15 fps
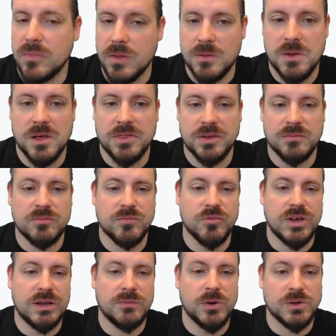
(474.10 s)
Nothing
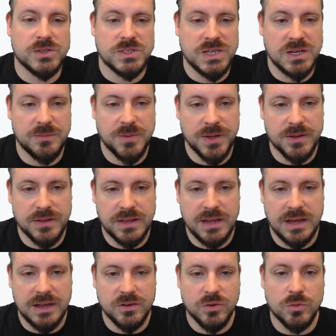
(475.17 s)
really more to say about
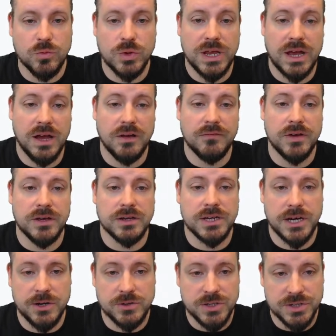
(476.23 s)
that. We have
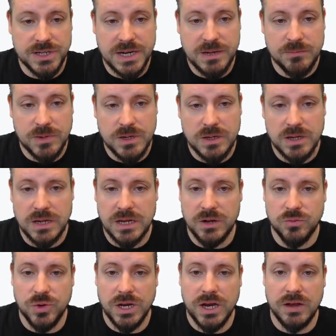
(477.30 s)
character name
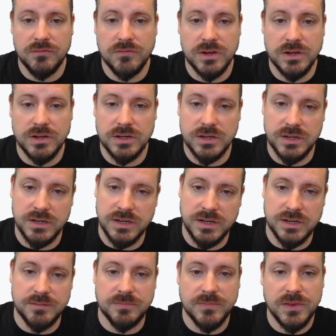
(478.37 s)
and we have
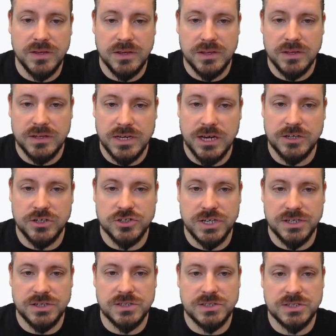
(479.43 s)
character
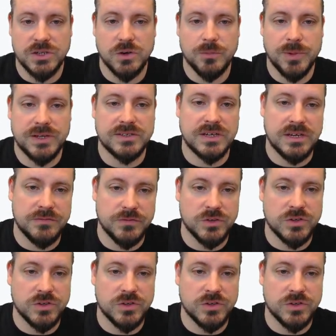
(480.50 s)
gender. So basically, if you